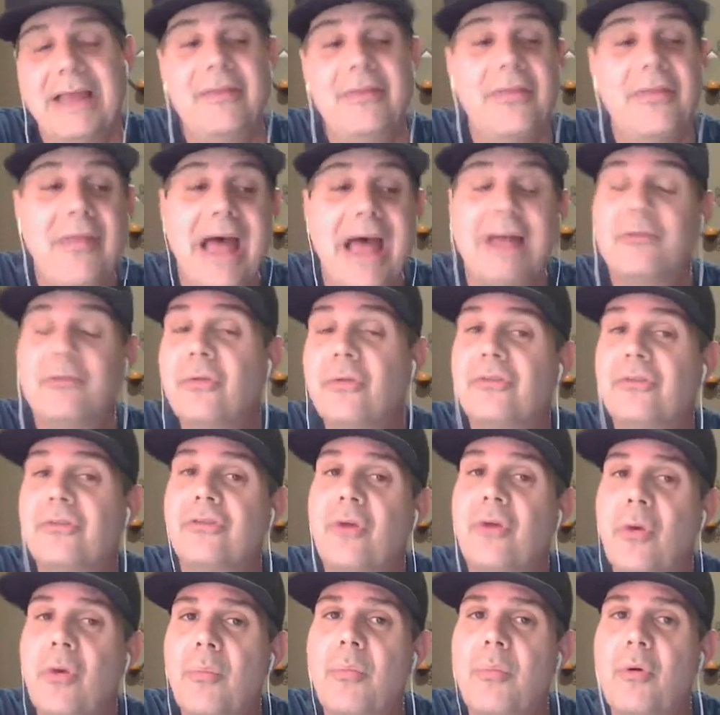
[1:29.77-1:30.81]
And that's
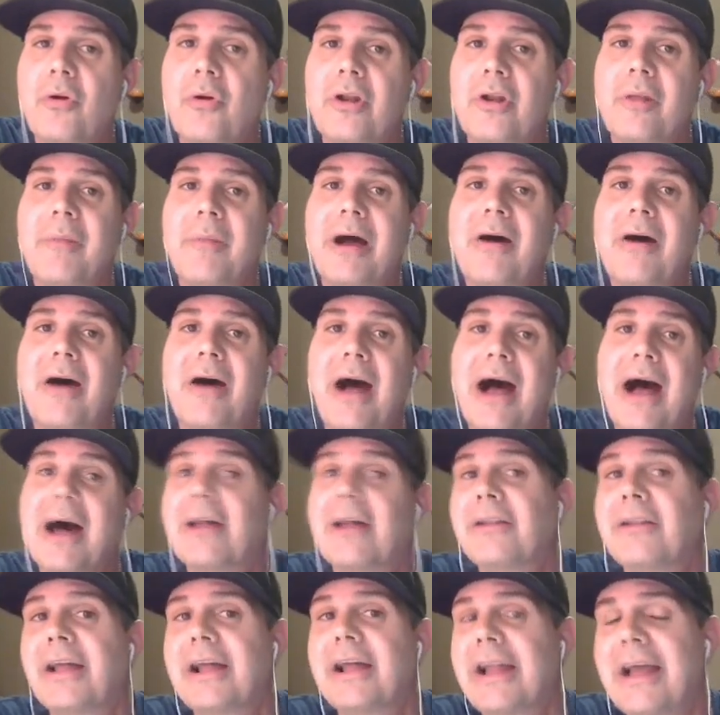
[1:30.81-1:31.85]
what's so important about
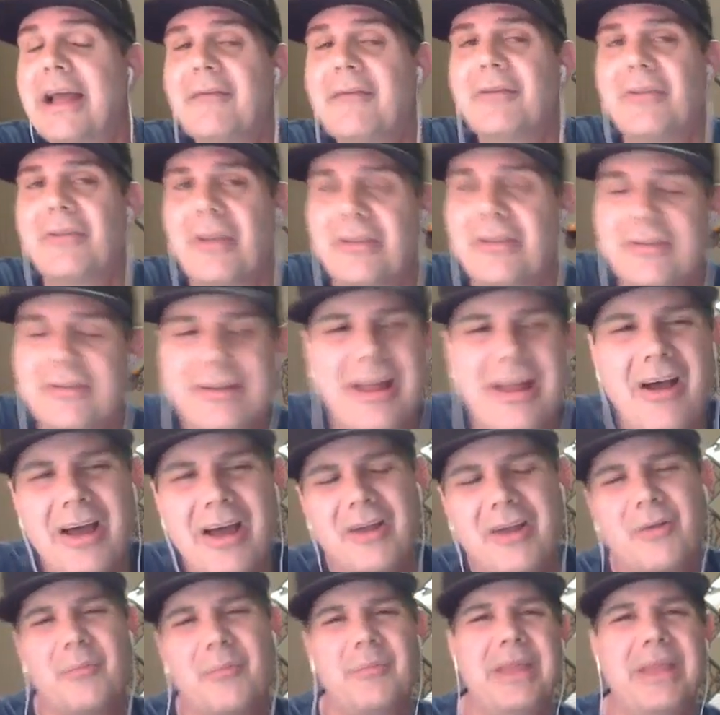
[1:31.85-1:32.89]
online advertising. Now,
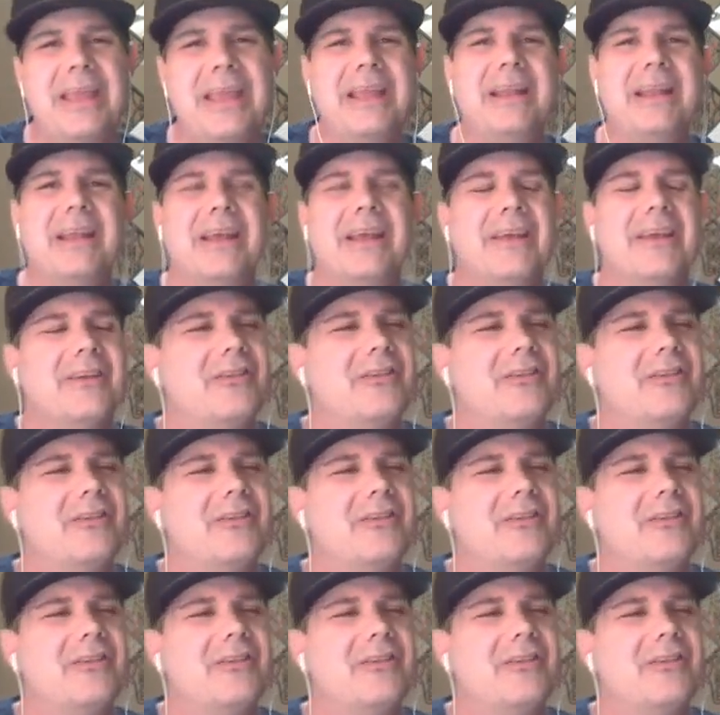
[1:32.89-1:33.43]
I don't mean